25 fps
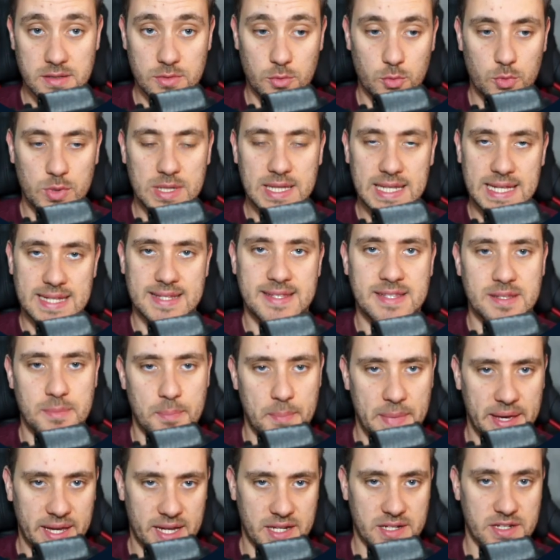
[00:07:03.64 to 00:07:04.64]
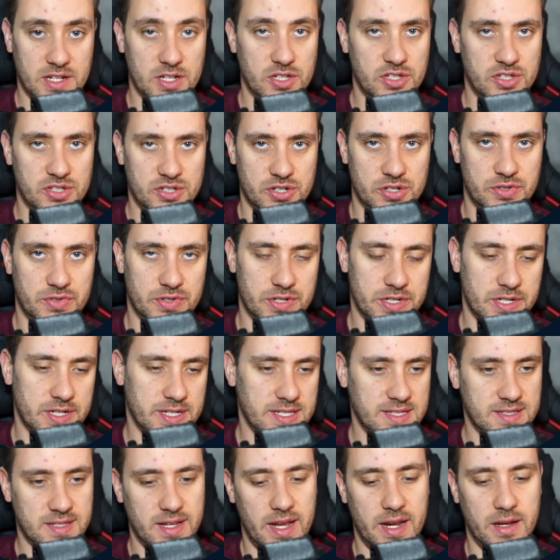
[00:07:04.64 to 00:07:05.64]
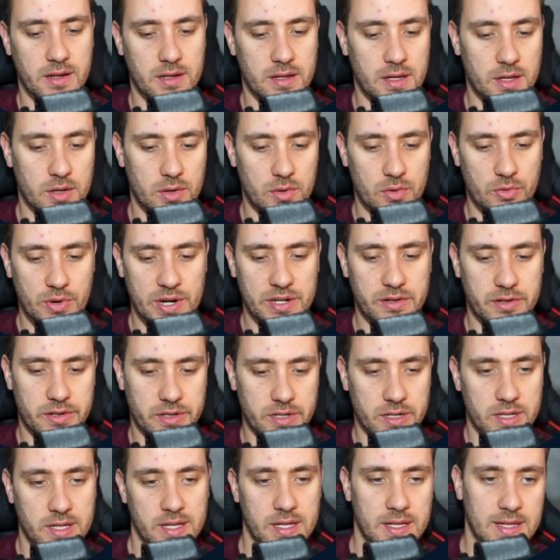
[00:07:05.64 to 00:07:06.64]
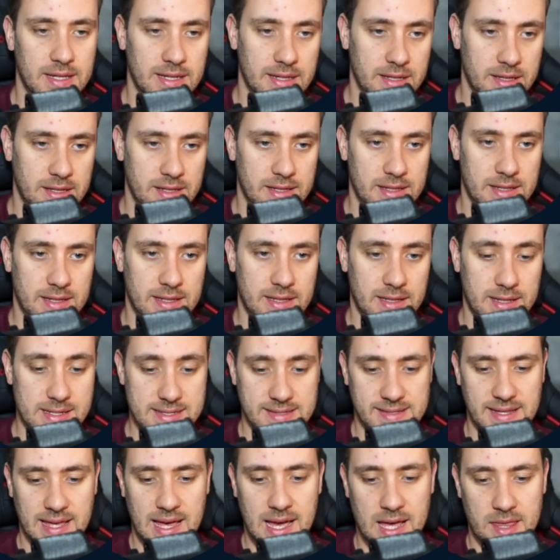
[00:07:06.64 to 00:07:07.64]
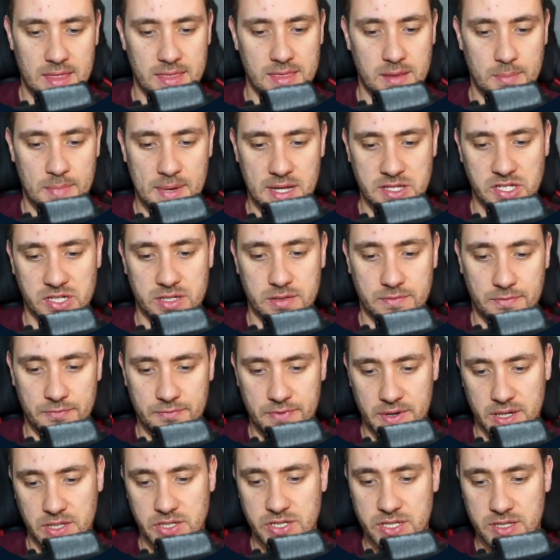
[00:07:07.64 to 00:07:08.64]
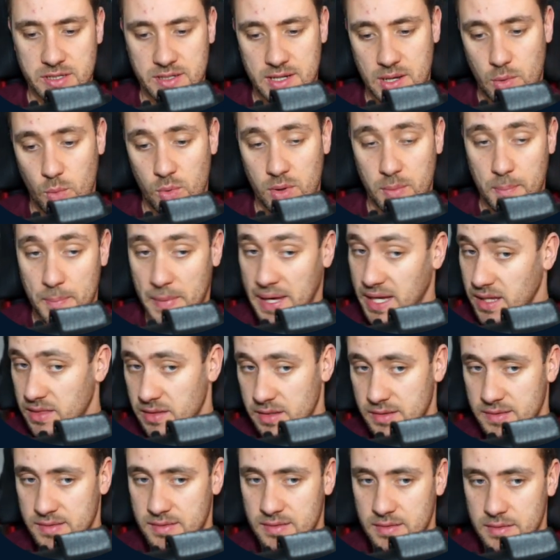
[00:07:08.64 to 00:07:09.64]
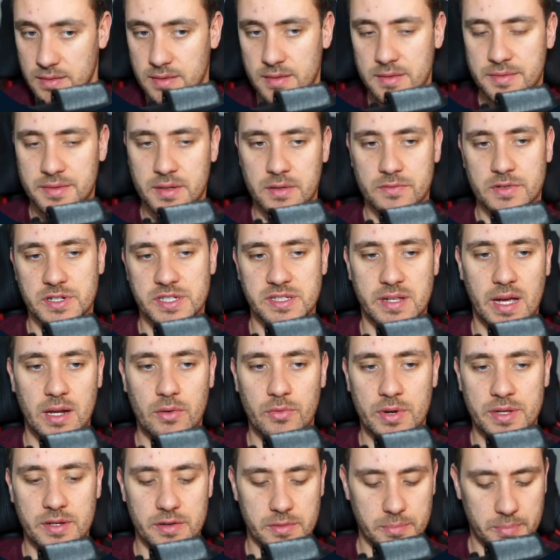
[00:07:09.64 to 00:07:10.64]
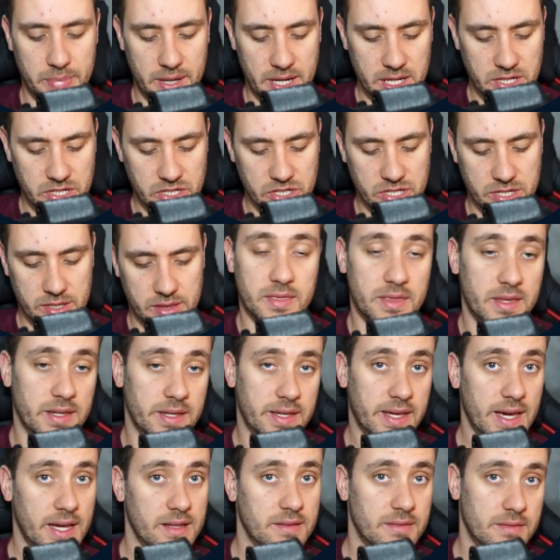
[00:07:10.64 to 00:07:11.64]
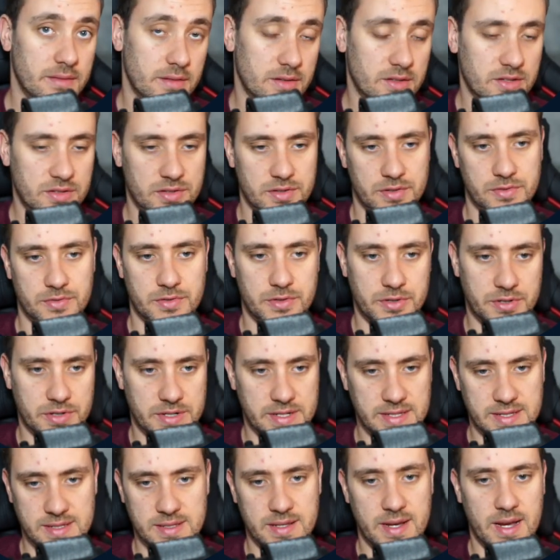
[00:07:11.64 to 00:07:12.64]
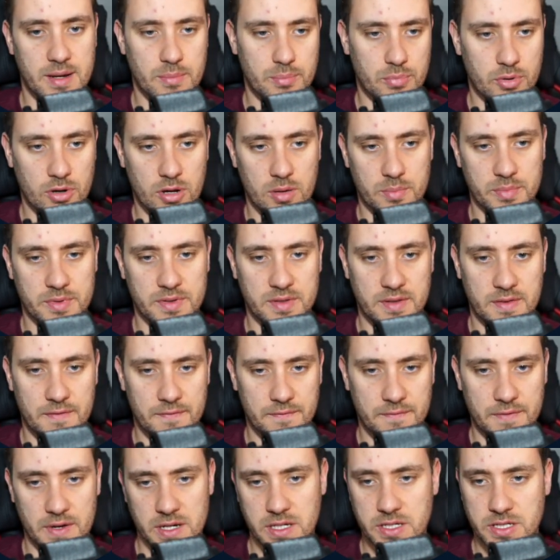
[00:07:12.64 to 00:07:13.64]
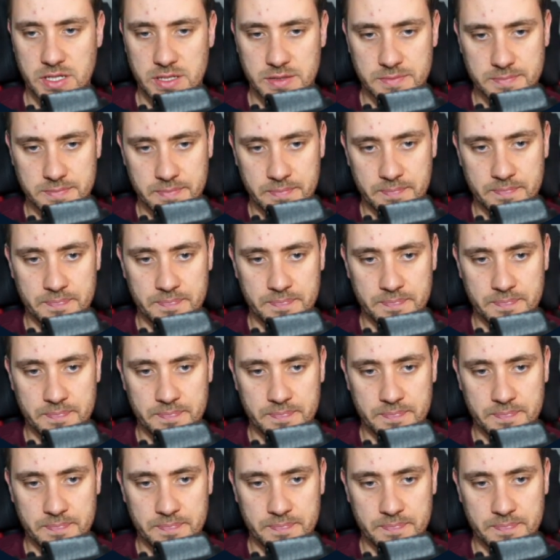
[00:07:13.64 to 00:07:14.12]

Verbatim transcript: So let's make it server-side rendered. Let's add the magical function that will make this a server-side rendered page, the get server-side props function